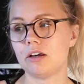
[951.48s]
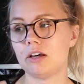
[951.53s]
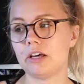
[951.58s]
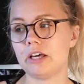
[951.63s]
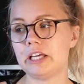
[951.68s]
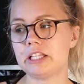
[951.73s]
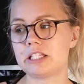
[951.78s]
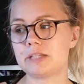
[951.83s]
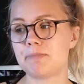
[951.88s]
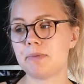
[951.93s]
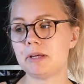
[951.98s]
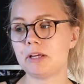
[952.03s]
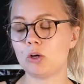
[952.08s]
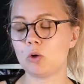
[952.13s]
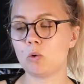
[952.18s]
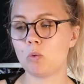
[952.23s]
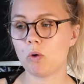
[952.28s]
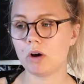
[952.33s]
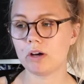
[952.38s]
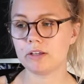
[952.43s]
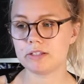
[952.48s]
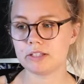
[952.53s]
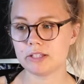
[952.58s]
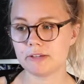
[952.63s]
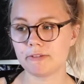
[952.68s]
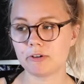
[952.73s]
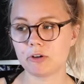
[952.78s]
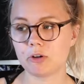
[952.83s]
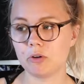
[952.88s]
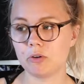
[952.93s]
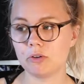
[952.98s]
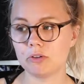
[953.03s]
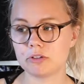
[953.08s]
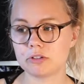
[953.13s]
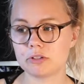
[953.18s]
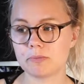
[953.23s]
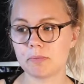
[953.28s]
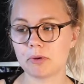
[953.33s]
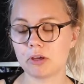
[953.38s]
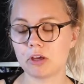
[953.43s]
it's been quite
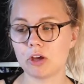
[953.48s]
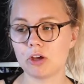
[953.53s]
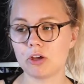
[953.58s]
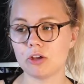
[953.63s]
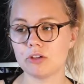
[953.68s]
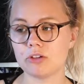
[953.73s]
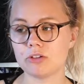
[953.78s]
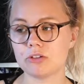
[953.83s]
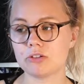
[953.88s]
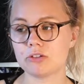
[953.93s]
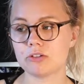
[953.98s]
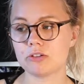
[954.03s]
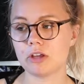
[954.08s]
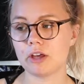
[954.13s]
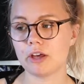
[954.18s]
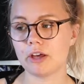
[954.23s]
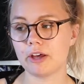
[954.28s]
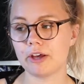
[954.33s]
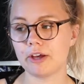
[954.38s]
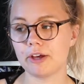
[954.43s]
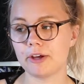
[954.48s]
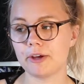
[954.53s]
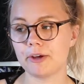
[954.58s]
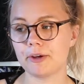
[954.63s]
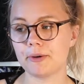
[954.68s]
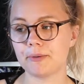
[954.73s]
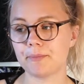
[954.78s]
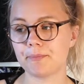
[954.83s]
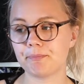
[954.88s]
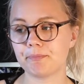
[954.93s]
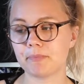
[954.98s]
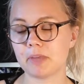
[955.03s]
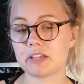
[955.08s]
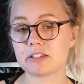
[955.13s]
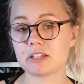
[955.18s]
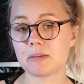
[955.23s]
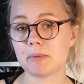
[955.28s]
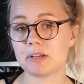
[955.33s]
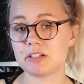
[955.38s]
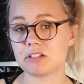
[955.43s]
difficult because,
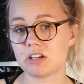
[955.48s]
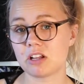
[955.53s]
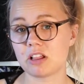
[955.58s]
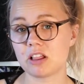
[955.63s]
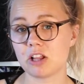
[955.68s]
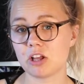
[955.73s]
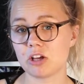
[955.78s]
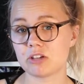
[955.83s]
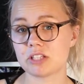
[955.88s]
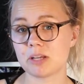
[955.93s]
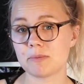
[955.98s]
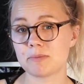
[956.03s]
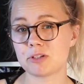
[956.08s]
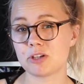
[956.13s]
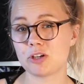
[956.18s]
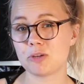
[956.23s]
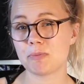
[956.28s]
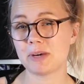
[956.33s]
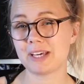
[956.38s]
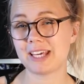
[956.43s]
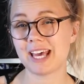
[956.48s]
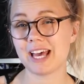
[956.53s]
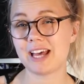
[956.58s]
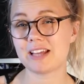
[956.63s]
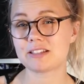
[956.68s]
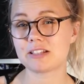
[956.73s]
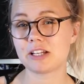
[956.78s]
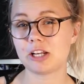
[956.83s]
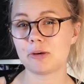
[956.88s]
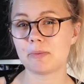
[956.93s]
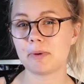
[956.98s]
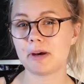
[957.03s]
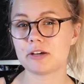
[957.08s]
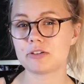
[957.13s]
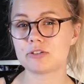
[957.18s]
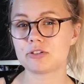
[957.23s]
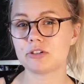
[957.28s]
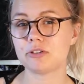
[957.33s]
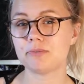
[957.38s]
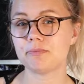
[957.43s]
as I mentioned in the last episode, my cat
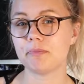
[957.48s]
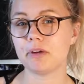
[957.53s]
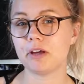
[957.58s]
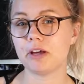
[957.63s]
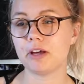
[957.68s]
Cleopatra,